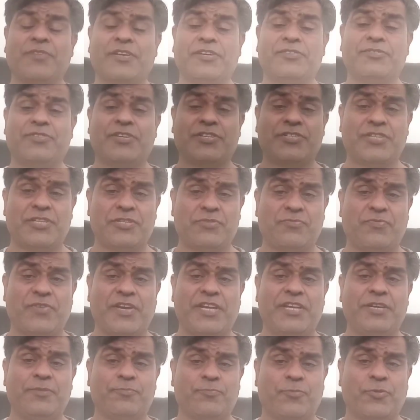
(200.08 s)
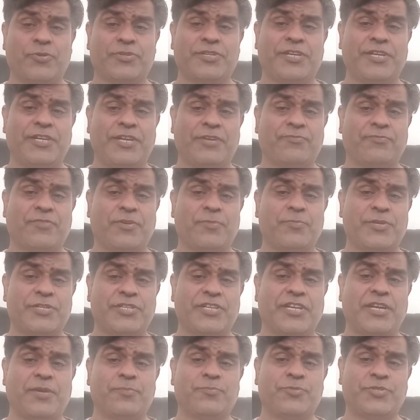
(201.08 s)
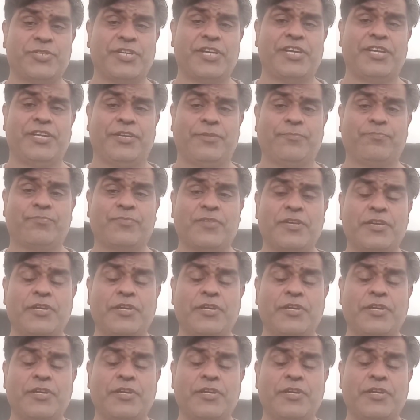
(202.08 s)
This is very important information I'm sharing.